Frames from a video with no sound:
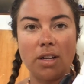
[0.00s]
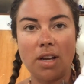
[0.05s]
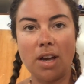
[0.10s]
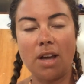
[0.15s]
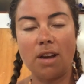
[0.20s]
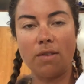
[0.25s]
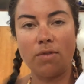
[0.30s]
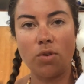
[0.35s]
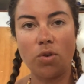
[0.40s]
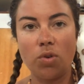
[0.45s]

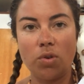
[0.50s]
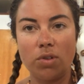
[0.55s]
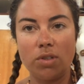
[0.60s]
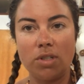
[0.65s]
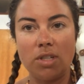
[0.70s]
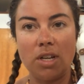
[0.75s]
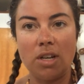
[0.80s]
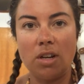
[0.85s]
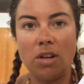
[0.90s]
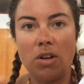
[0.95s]
kind of hold
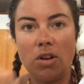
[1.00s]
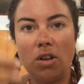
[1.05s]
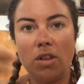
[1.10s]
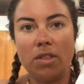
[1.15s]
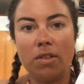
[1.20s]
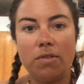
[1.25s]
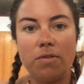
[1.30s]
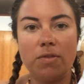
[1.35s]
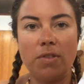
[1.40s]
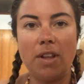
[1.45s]
in all
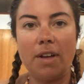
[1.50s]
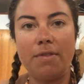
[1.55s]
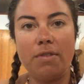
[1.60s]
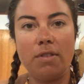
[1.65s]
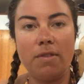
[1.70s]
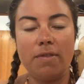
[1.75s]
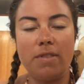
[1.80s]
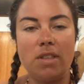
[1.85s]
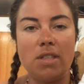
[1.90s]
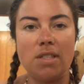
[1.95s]
the fluff
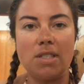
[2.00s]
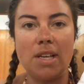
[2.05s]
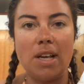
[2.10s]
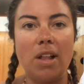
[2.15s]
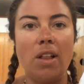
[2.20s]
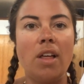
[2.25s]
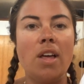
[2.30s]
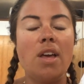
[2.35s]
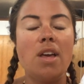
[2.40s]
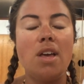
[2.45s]
of the
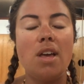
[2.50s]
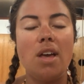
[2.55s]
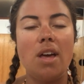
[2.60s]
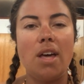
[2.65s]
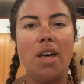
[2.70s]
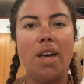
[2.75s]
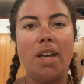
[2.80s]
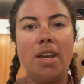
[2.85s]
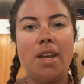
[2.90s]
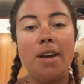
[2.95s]
sail.
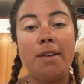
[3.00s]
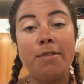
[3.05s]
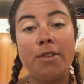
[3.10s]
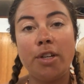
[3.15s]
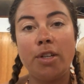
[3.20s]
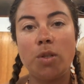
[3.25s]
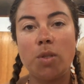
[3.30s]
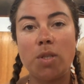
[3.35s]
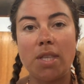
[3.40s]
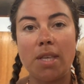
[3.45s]
I never
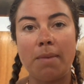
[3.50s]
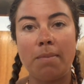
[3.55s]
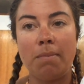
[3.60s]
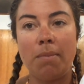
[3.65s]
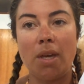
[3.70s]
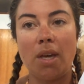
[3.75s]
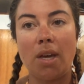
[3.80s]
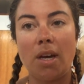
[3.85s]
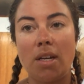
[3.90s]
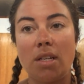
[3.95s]
use them
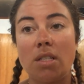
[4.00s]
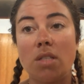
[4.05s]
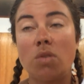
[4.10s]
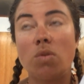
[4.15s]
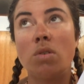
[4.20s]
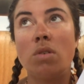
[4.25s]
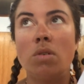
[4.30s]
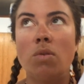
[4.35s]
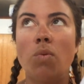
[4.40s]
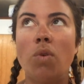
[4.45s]

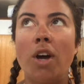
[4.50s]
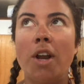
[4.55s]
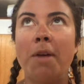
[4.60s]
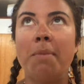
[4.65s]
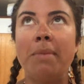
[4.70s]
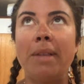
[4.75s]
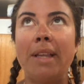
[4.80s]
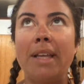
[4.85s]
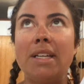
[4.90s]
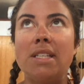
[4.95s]
because, one,
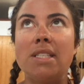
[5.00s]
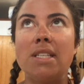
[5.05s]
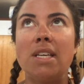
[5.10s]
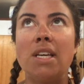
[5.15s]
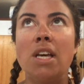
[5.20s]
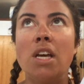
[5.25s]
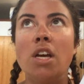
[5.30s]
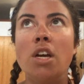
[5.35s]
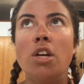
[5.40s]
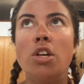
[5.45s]
I'm
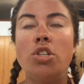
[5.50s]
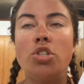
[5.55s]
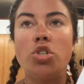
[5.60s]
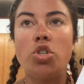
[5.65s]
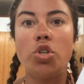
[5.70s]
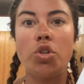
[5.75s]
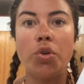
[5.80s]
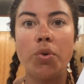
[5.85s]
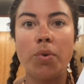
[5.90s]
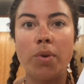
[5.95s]
lazy.
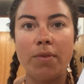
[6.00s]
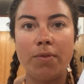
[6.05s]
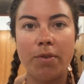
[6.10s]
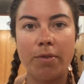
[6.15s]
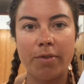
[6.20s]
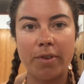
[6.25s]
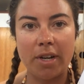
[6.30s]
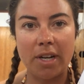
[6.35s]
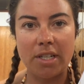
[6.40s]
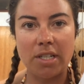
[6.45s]
Two, if you
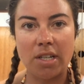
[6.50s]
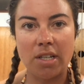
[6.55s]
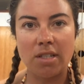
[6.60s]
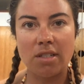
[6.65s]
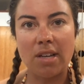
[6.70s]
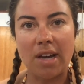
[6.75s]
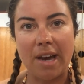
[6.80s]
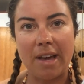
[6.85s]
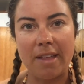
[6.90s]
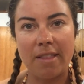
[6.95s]
forget to
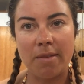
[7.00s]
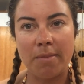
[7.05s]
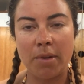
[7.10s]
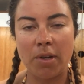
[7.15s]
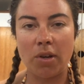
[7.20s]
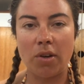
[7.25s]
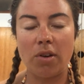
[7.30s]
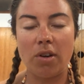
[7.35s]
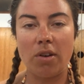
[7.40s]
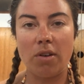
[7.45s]
untie them
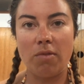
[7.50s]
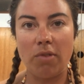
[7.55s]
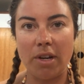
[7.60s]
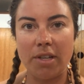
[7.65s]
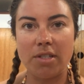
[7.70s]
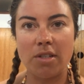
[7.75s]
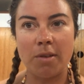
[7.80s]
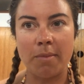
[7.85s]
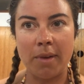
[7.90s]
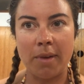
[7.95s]
and go to
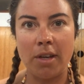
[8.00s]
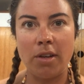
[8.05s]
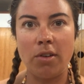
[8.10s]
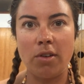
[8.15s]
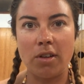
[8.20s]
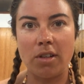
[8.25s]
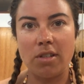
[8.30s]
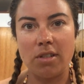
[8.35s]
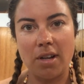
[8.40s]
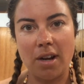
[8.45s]
raise your main, you
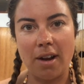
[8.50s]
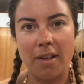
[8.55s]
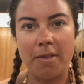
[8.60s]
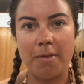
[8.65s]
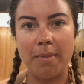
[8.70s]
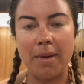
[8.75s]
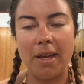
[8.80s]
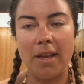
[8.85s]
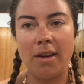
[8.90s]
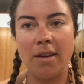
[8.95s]
can tear the
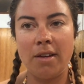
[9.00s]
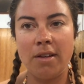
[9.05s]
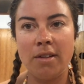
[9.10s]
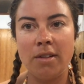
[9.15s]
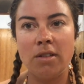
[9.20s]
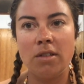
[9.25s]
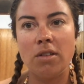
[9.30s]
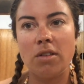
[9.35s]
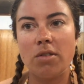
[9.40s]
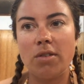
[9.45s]
main.
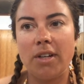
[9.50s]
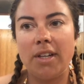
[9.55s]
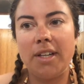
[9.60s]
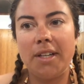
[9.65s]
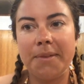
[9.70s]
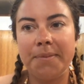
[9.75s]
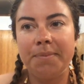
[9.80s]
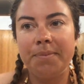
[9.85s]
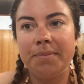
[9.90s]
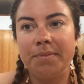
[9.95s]

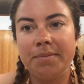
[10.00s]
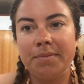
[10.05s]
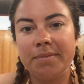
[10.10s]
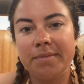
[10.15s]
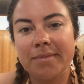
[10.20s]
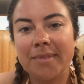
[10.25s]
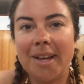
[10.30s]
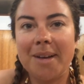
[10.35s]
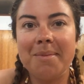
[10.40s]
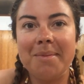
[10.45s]
Three,
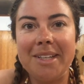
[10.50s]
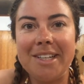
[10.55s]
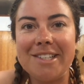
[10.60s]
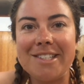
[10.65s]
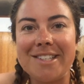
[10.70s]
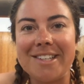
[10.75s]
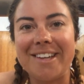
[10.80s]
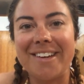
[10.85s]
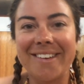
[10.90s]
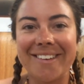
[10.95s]
I'm
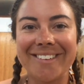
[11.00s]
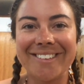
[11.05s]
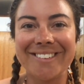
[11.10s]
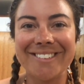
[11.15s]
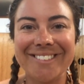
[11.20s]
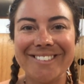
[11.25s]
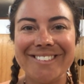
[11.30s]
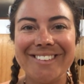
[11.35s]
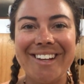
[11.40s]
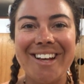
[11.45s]
lazy.
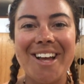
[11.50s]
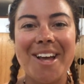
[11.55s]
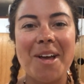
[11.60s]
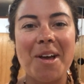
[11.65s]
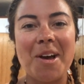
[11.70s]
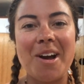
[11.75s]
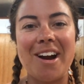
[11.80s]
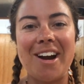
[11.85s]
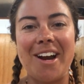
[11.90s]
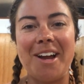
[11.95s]

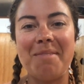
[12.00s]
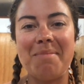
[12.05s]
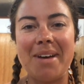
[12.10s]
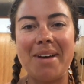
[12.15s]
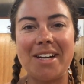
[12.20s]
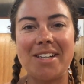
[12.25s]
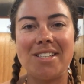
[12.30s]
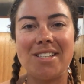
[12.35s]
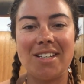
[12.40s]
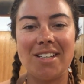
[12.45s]
All right,
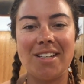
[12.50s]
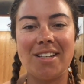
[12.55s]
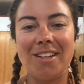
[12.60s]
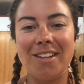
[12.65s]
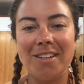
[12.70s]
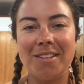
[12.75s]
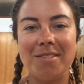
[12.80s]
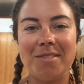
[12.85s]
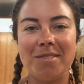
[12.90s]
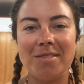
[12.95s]
back to
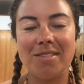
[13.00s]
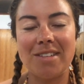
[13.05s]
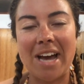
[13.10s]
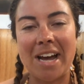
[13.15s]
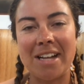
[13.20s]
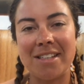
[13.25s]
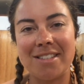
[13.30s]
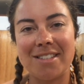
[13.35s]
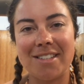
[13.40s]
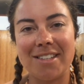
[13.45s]

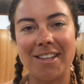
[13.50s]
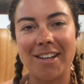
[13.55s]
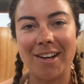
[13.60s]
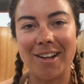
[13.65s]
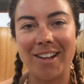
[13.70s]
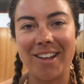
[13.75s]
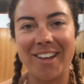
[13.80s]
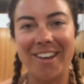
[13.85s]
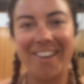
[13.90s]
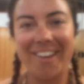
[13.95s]
at sea Holly.